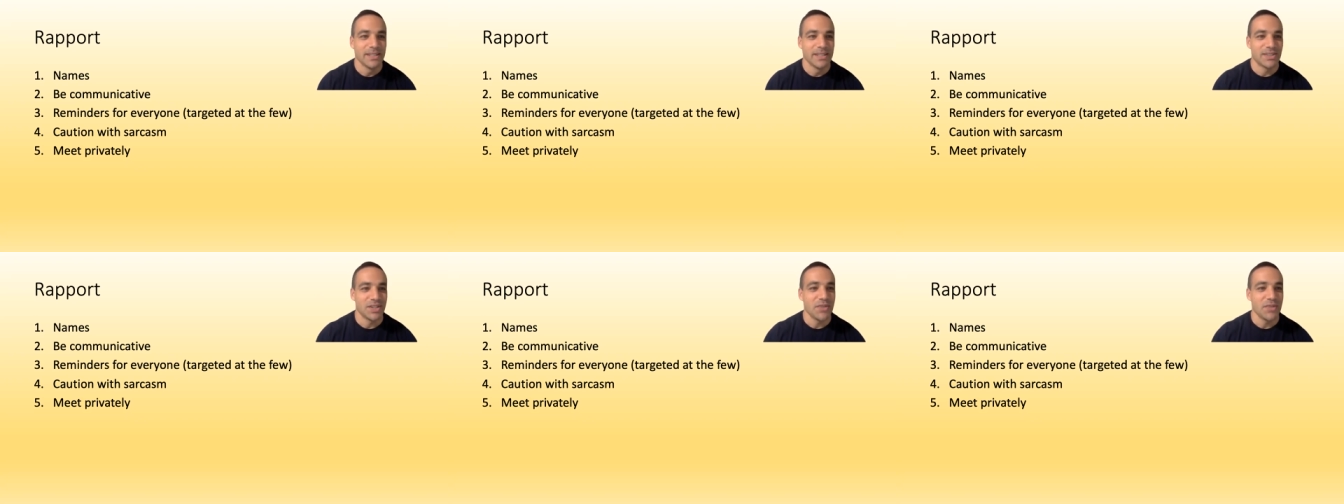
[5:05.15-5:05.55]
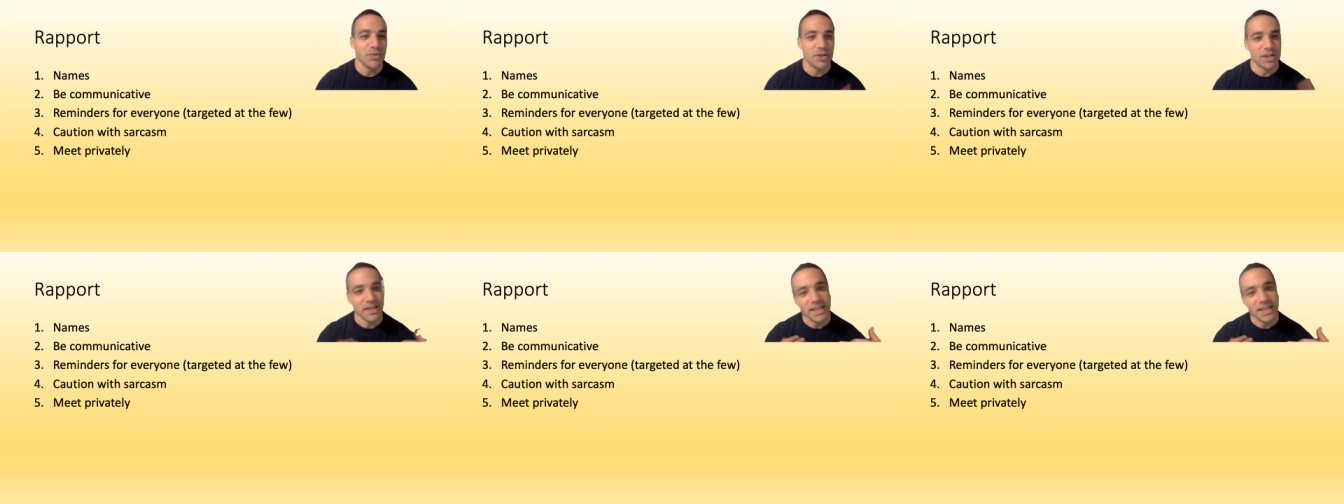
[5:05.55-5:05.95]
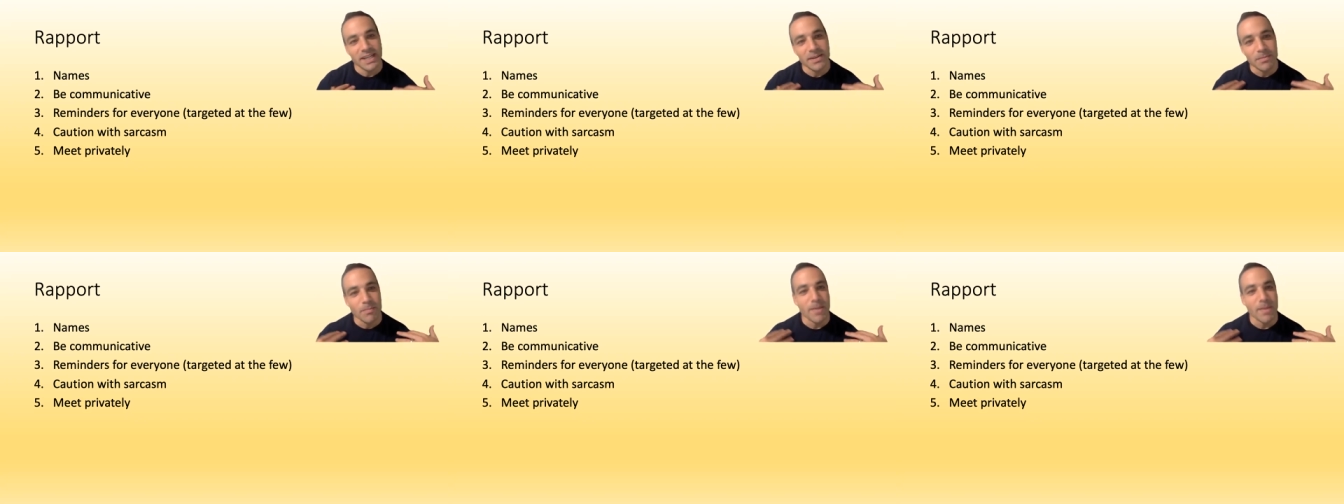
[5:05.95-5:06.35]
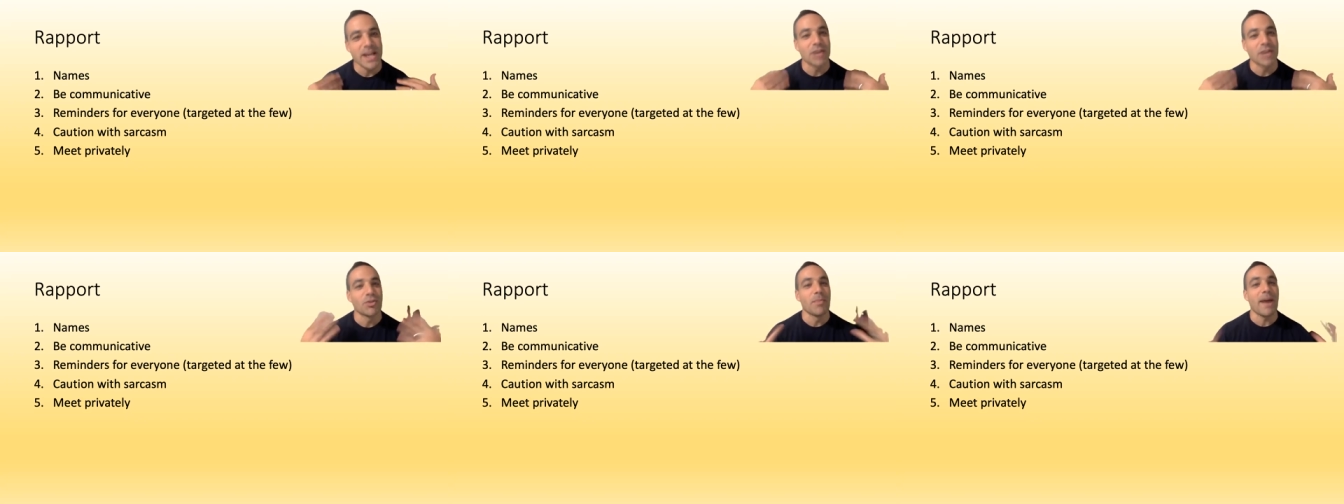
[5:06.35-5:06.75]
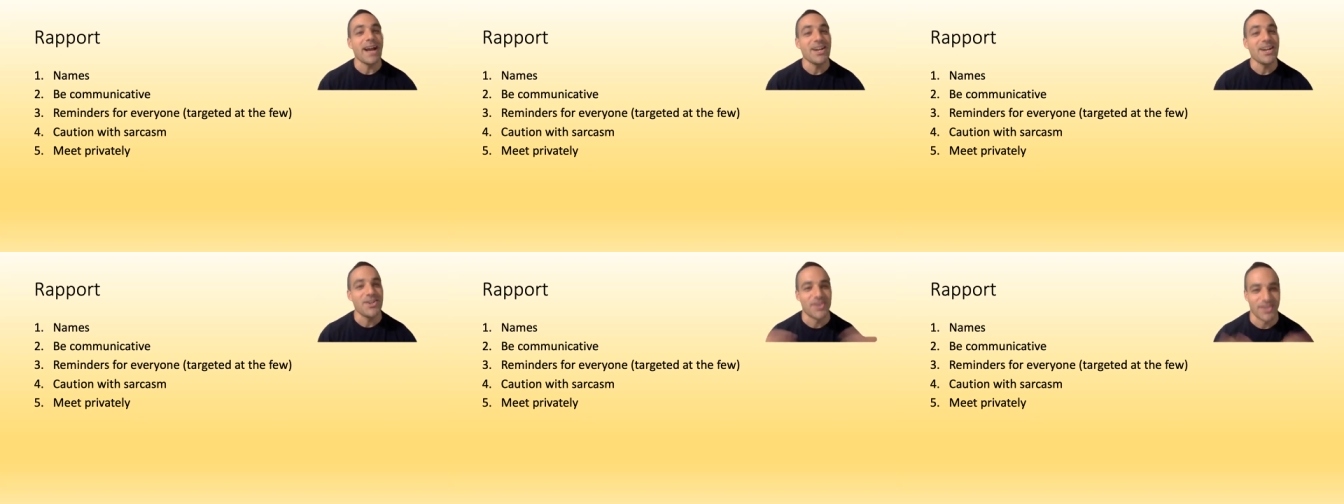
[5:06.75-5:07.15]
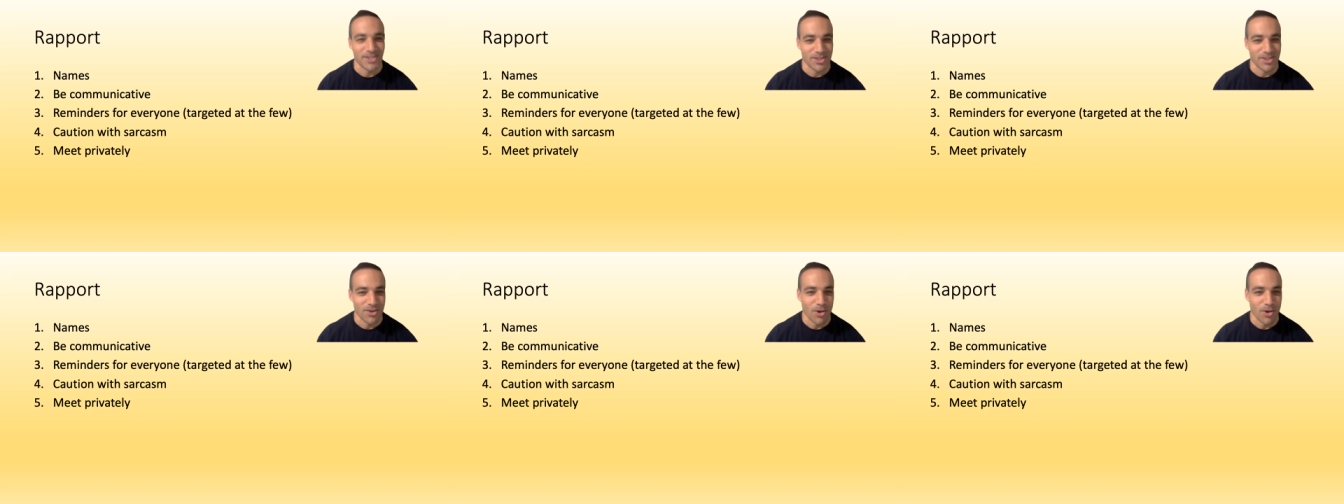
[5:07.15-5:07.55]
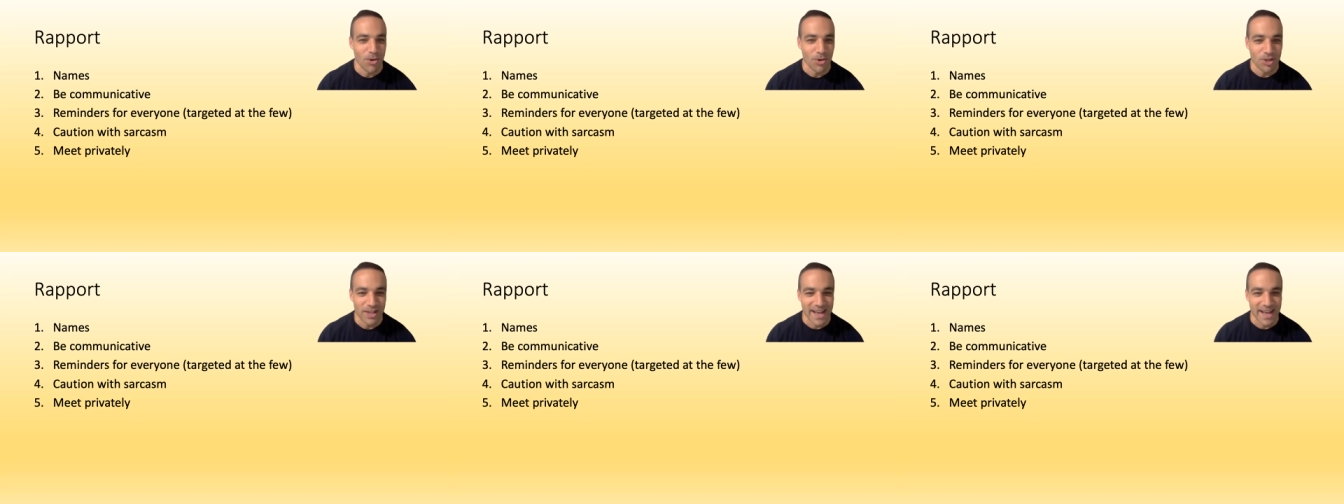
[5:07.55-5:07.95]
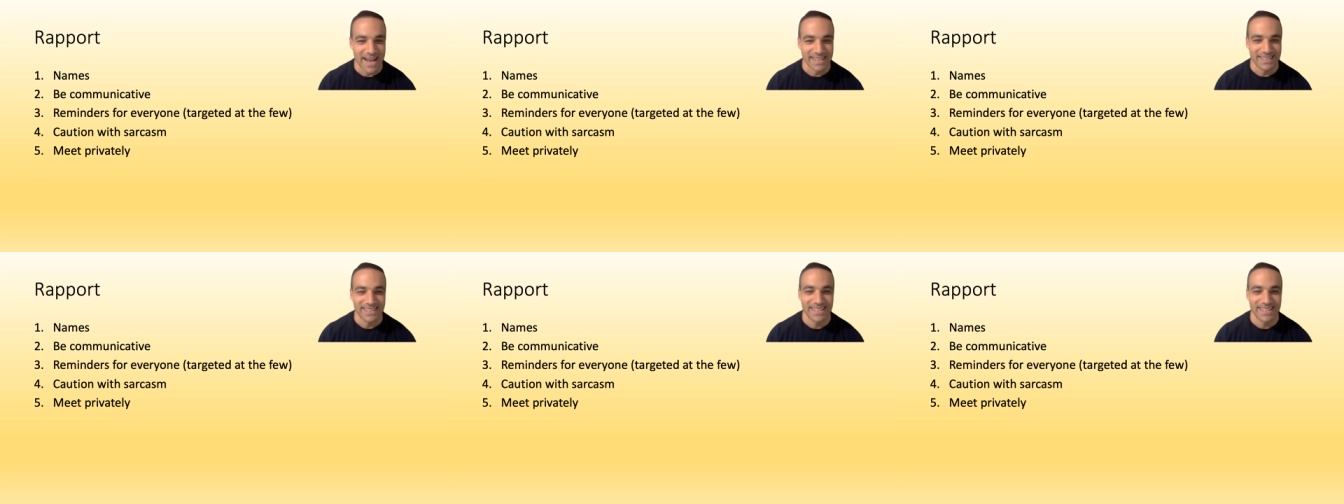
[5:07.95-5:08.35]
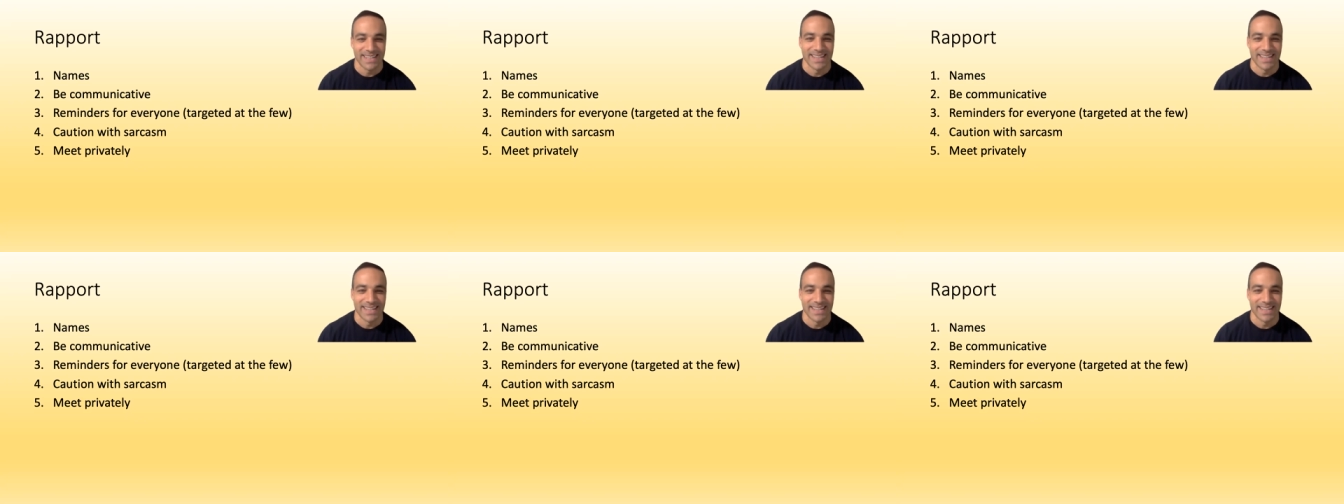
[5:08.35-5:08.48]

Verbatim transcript: see if you can make a reminder to the whole class.